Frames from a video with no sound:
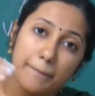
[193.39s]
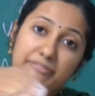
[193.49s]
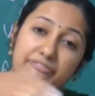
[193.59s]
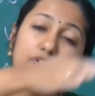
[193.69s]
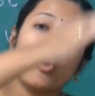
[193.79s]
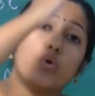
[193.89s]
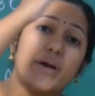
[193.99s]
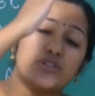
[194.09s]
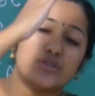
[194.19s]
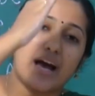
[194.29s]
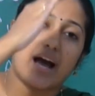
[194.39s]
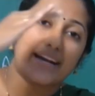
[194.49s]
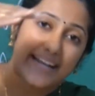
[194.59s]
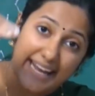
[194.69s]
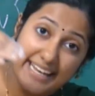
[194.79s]
Before going to the
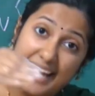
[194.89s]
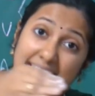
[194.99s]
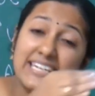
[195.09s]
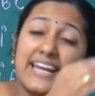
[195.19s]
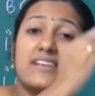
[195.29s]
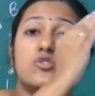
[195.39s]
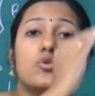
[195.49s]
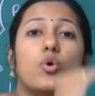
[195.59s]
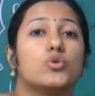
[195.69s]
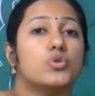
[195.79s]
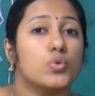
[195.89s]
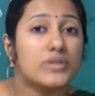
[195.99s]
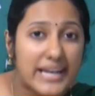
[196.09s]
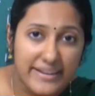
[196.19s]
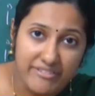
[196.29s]
heart, again it has to go through
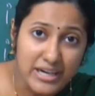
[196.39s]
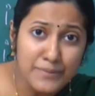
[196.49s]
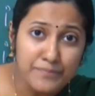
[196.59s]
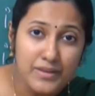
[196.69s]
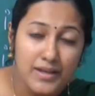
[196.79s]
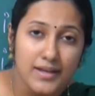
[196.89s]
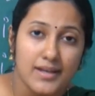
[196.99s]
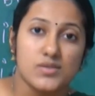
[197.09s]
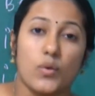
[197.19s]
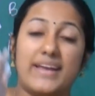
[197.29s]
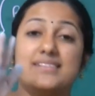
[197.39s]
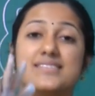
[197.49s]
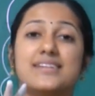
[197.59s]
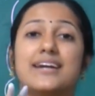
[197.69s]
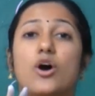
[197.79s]
the liver. So
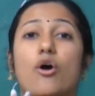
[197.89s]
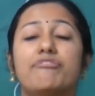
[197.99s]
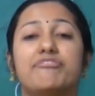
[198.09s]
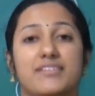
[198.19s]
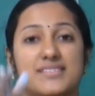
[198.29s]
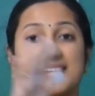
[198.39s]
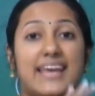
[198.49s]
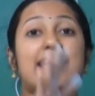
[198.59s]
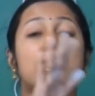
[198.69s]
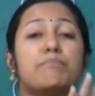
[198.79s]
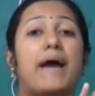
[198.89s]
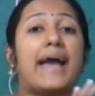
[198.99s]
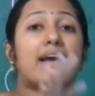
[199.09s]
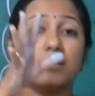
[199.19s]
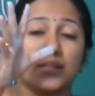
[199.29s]
instead of staying
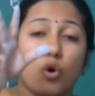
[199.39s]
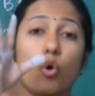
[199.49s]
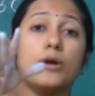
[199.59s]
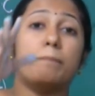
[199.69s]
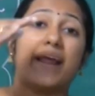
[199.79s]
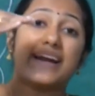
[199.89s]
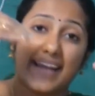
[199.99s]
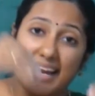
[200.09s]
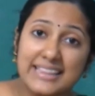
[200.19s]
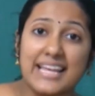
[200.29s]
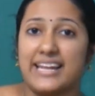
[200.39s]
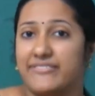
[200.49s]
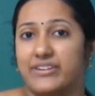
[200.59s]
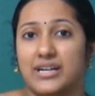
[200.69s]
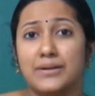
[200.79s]
back the whole blood in the
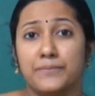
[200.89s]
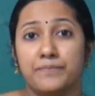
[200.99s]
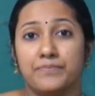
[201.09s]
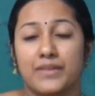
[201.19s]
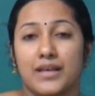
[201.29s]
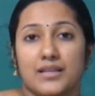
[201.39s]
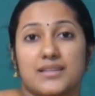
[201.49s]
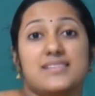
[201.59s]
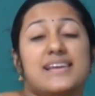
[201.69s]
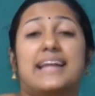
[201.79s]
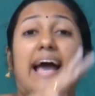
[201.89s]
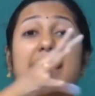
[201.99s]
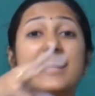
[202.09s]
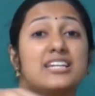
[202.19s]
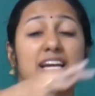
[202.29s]
liver, there is a
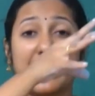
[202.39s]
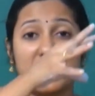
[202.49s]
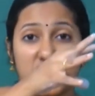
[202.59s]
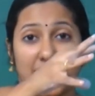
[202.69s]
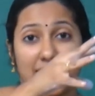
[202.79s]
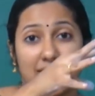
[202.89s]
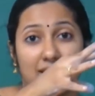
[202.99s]
direct connection